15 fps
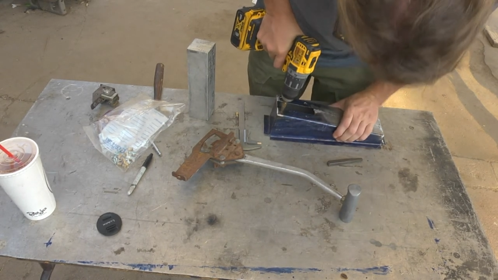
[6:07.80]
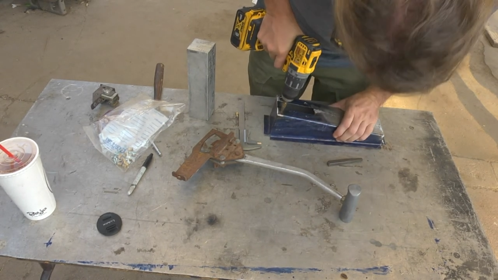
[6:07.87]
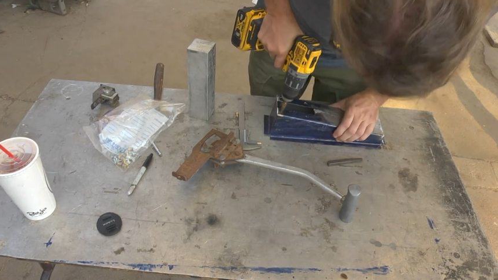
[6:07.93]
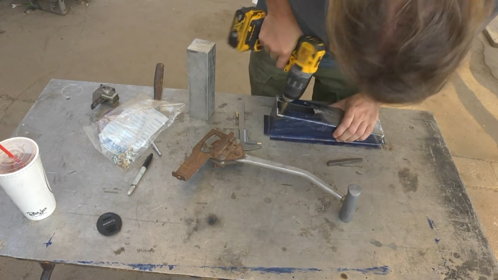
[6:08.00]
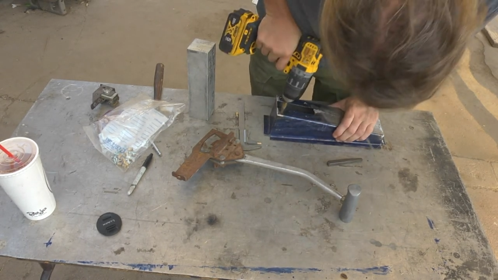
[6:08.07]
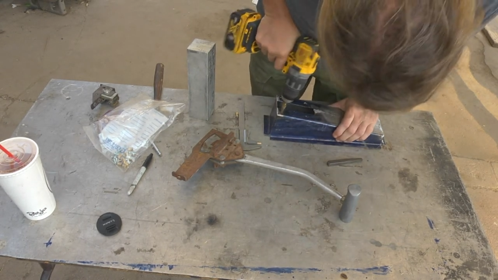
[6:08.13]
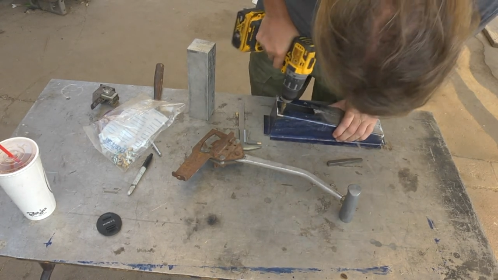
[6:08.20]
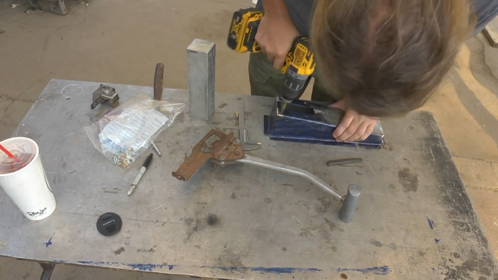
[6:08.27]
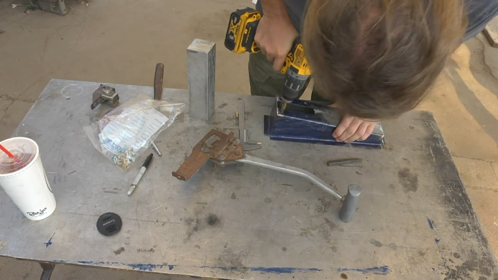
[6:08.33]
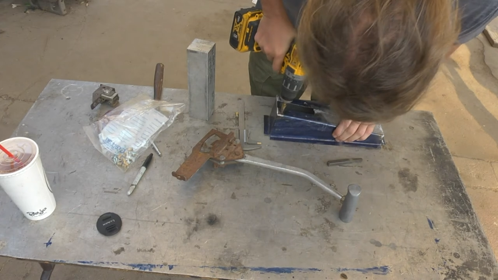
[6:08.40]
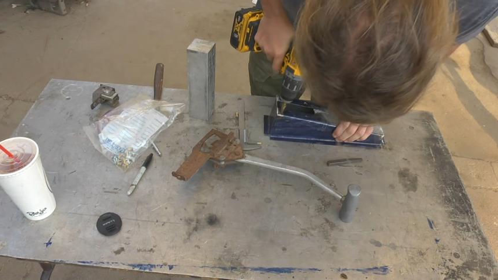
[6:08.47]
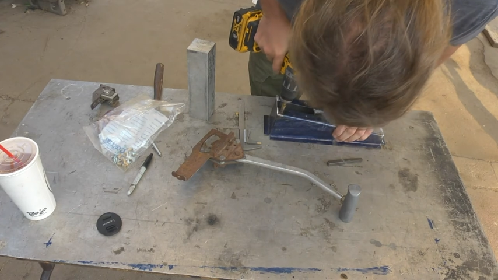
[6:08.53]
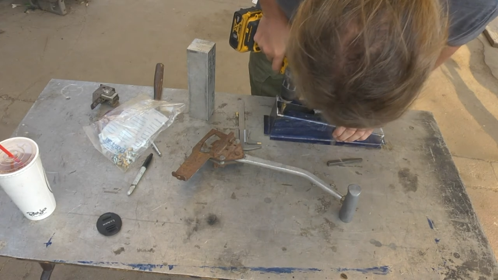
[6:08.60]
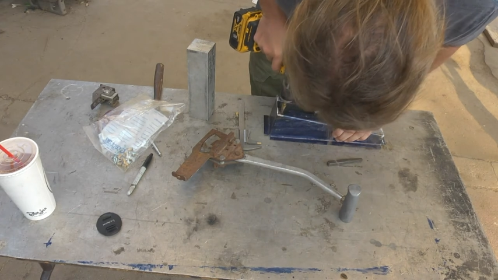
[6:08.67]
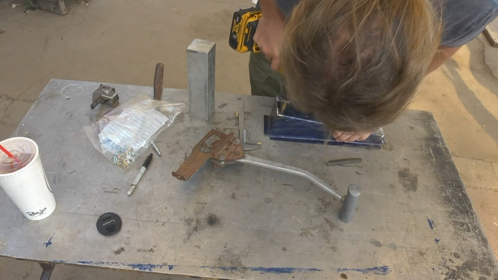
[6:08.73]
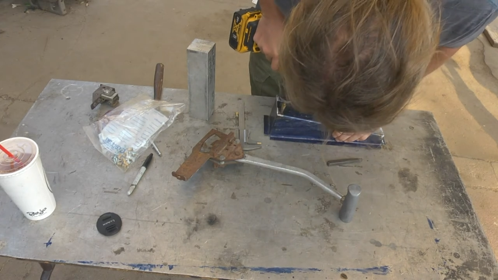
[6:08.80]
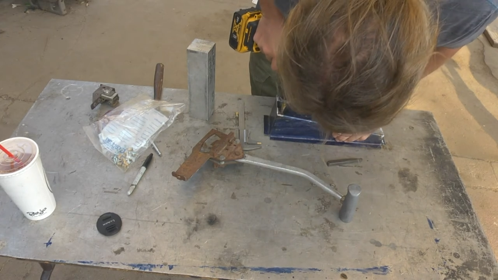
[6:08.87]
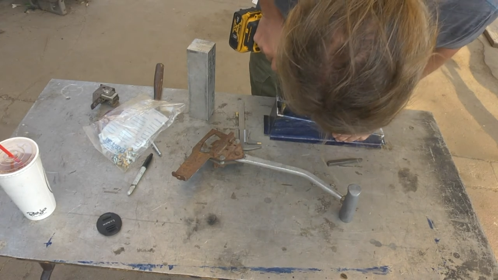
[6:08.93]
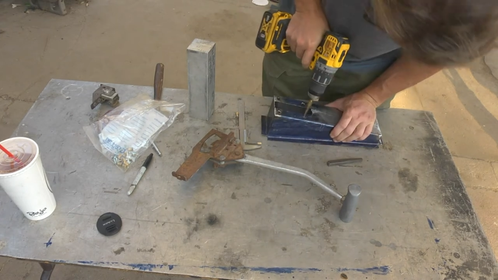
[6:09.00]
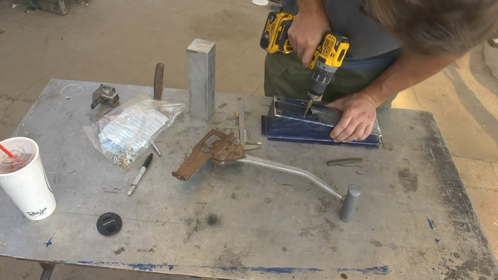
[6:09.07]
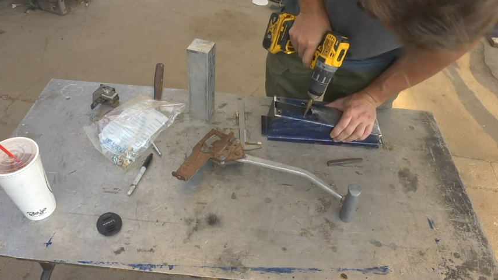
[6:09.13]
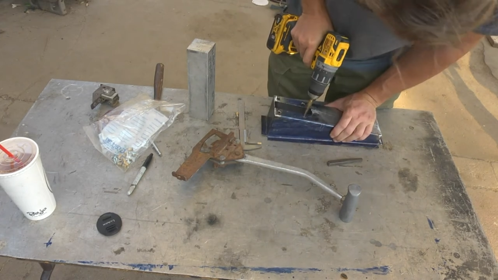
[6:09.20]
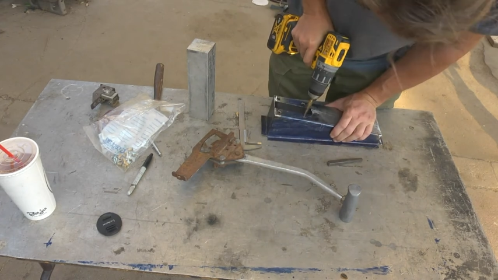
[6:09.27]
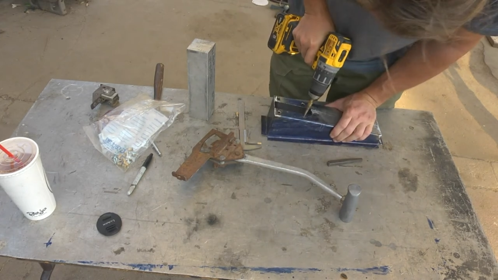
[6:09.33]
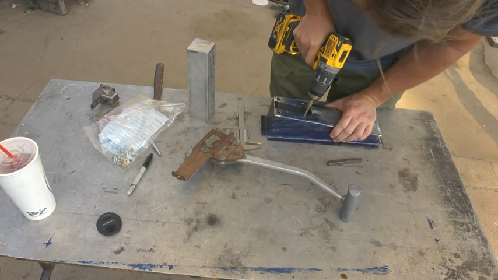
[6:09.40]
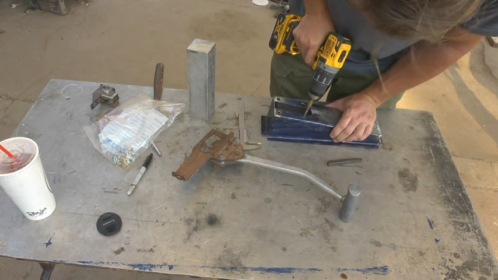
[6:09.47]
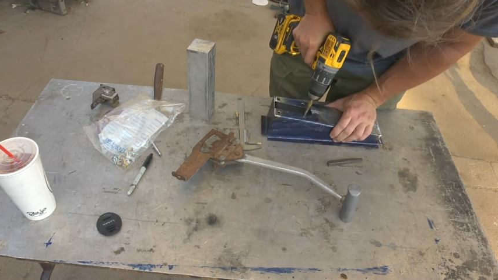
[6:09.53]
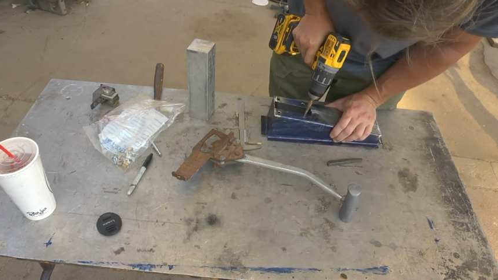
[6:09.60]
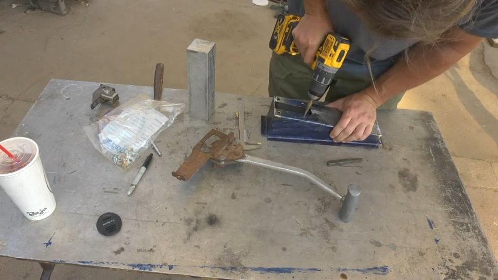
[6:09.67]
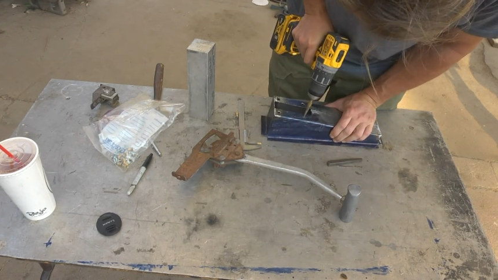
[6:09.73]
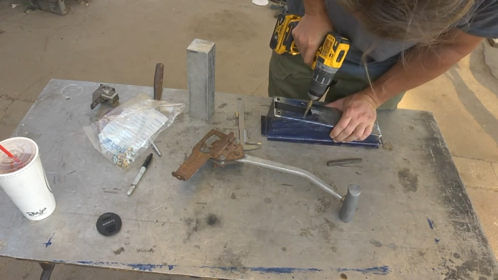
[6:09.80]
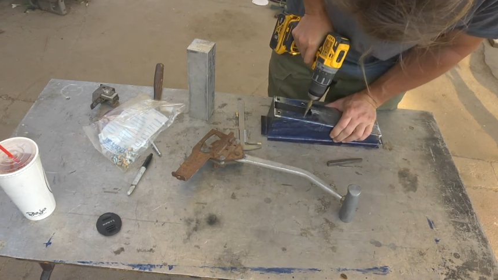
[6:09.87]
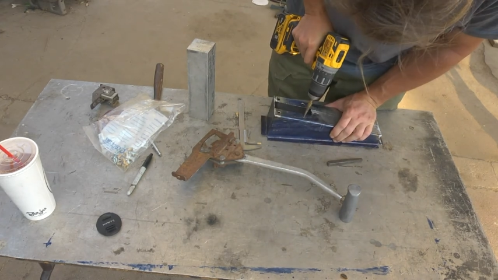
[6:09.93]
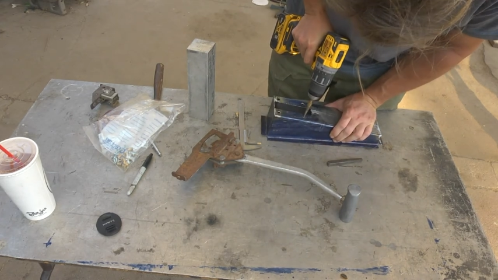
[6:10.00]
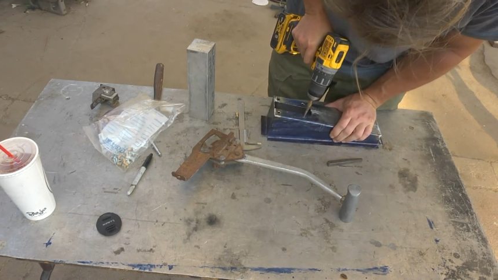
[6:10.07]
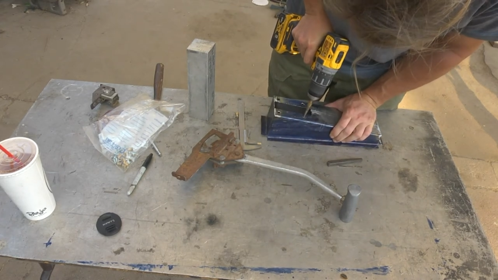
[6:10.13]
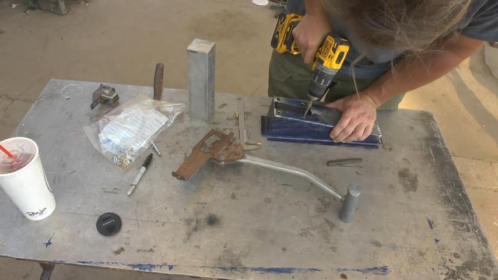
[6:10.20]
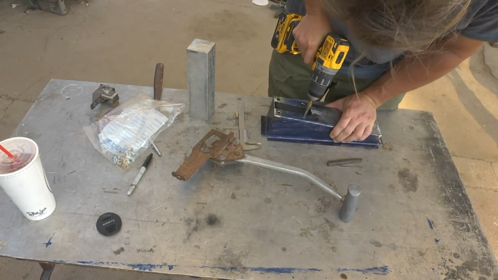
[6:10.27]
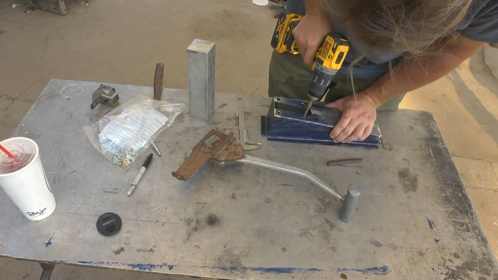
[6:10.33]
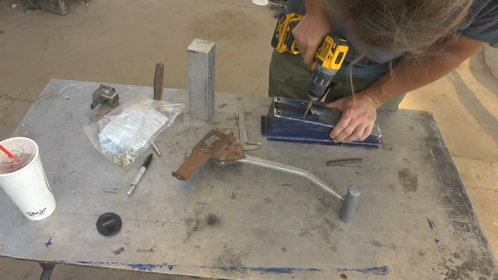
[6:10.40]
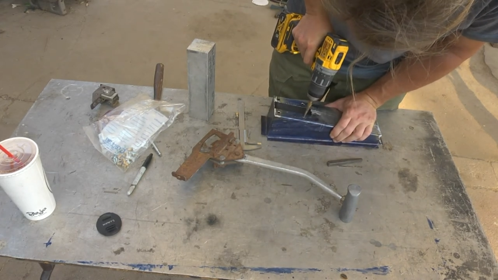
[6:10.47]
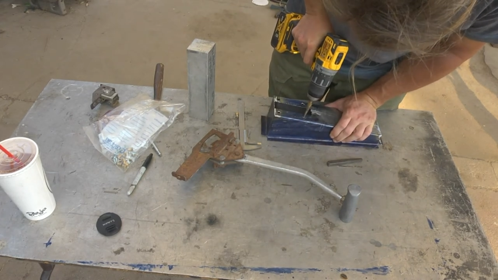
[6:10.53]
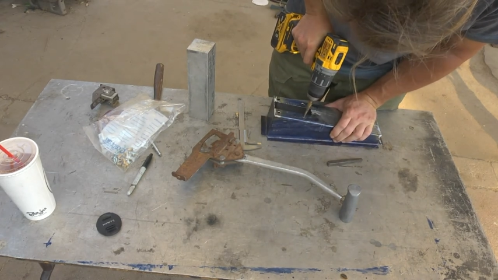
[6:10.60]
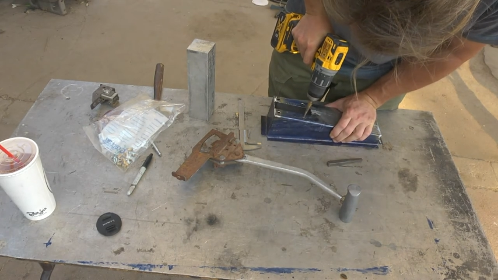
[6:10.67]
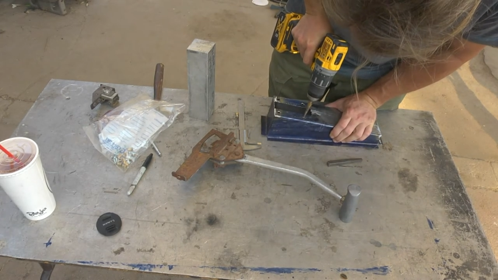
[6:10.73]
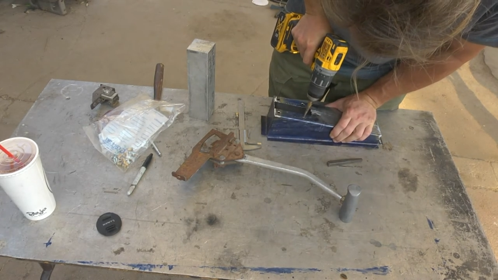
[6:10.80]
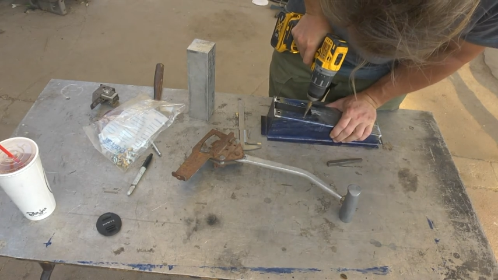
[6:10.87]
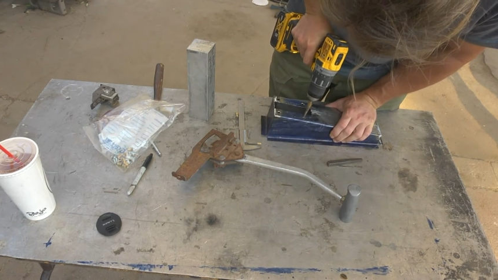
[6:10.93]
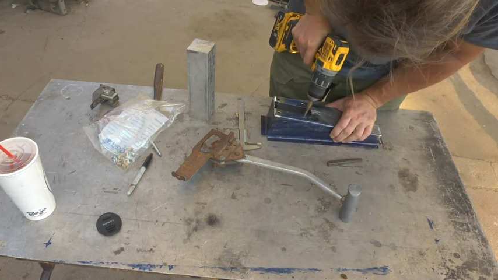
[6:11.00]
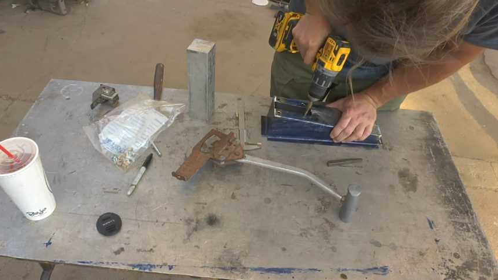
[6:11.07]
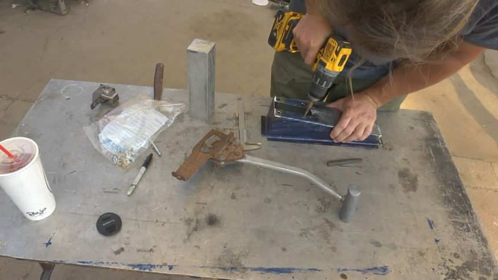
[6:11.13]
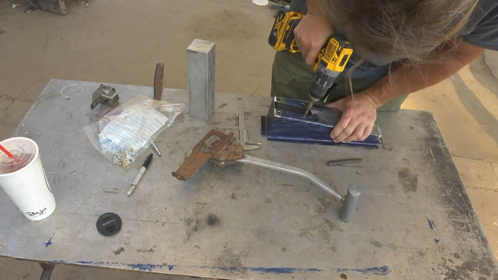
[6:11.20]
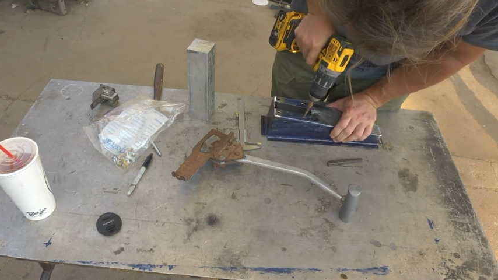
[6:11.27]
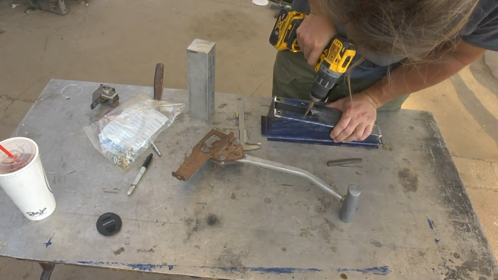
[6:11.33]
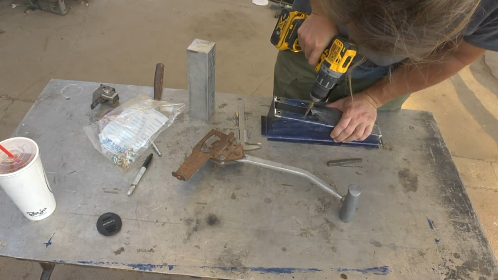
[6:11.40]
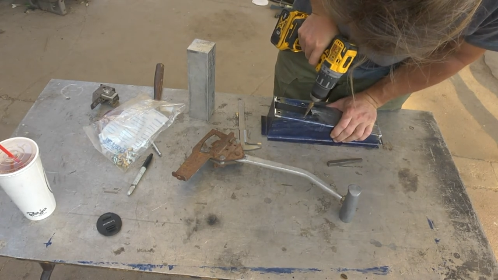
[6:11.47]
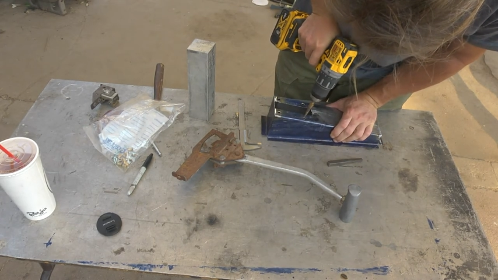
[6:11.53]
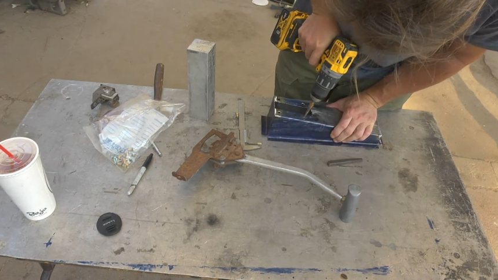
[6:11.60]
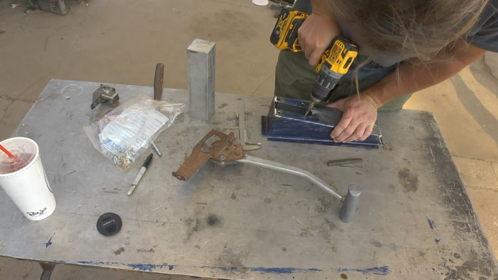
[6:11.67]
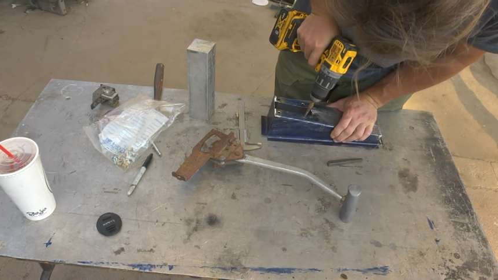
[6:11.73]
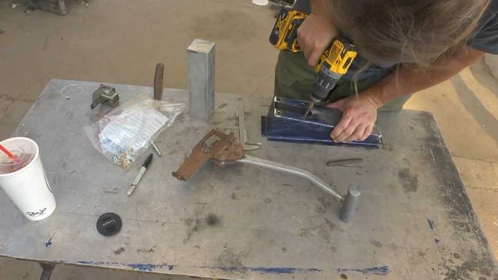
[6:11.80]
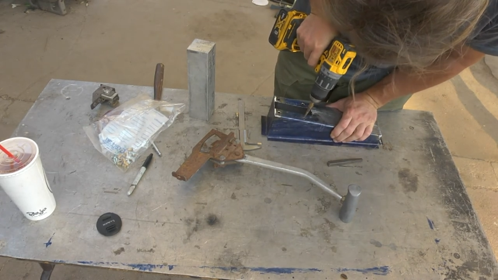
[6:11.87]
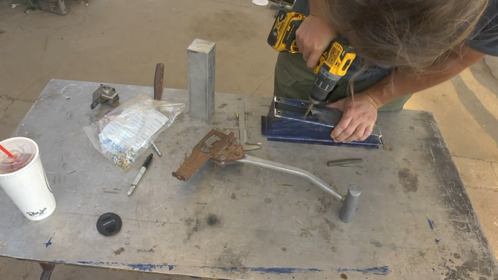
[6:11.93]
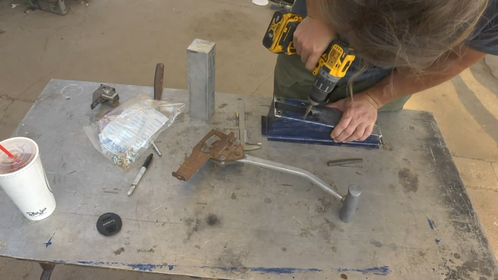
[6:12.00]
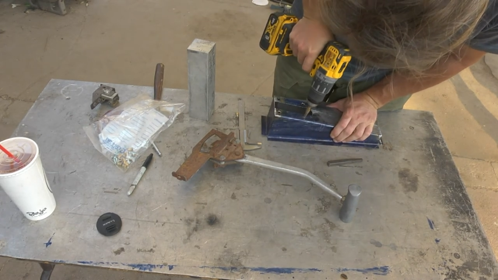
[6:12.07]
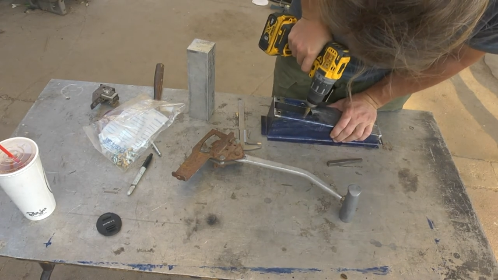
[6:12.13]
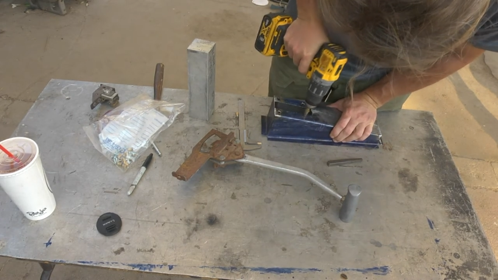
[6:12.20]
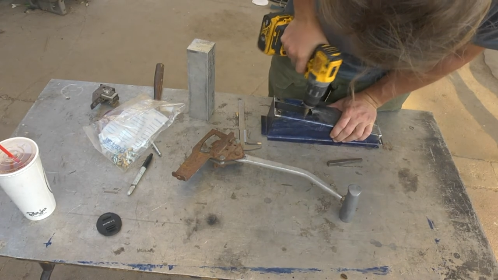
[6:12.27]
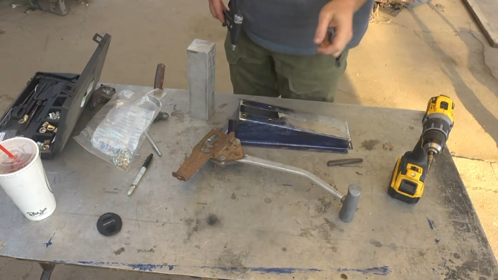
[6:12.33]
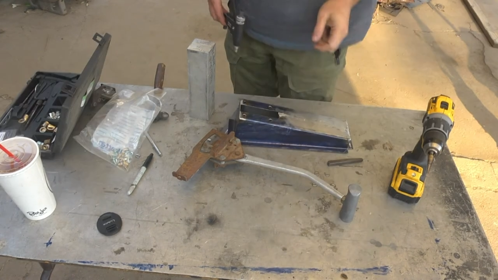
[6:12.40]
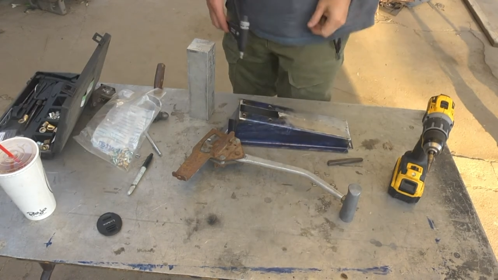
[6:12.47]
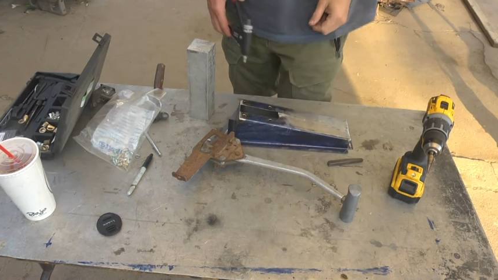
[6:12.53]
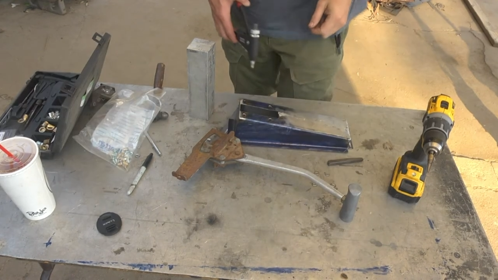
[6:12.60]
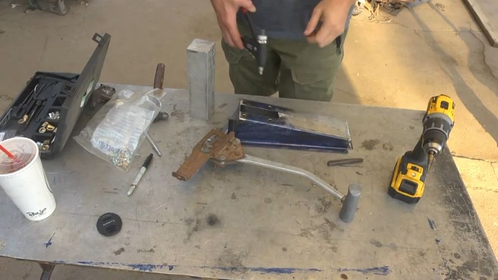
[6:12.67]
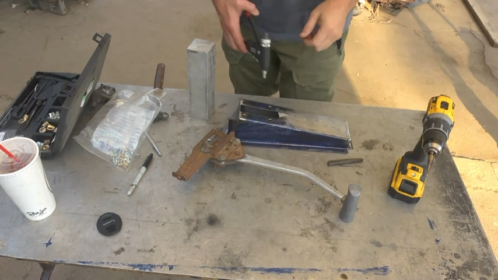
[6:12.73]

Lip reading: [unreadable: no face in view]